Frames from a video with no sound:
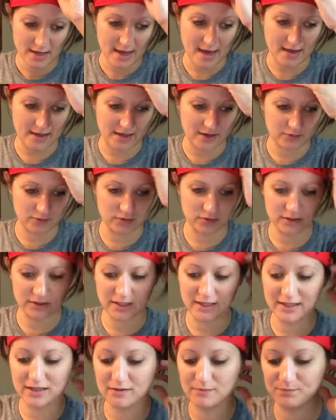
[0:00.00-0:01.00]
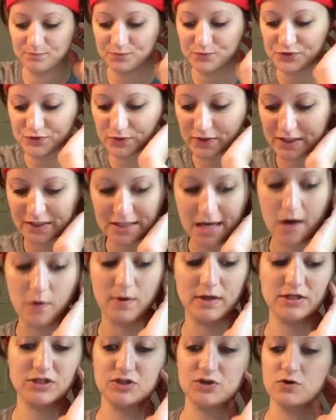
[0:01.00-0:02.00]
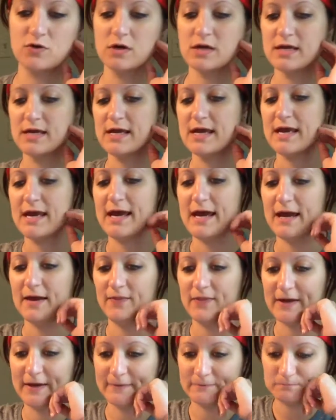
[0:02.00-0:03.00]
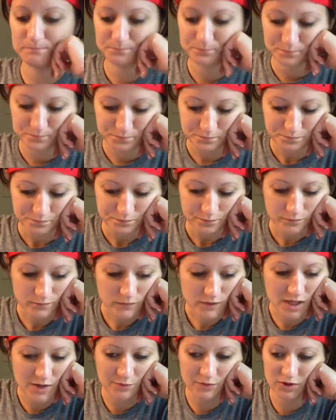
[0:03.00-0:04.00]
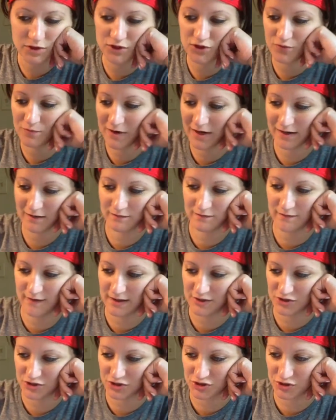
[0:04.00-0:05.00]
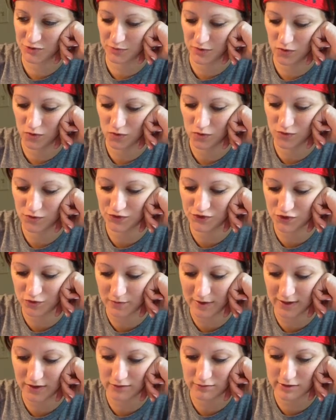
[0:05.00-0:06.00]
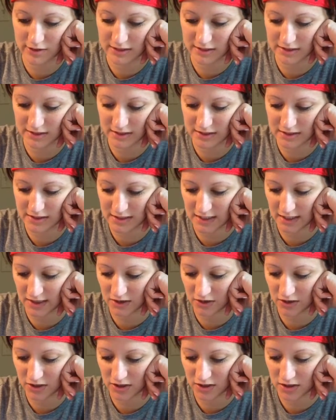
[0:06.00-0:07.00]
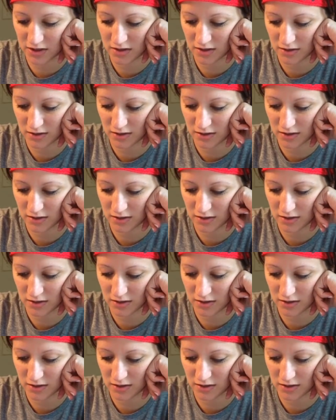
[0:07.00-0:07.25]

and I really like doing it that way too. And then I'm going to do my vegetables, so my green container.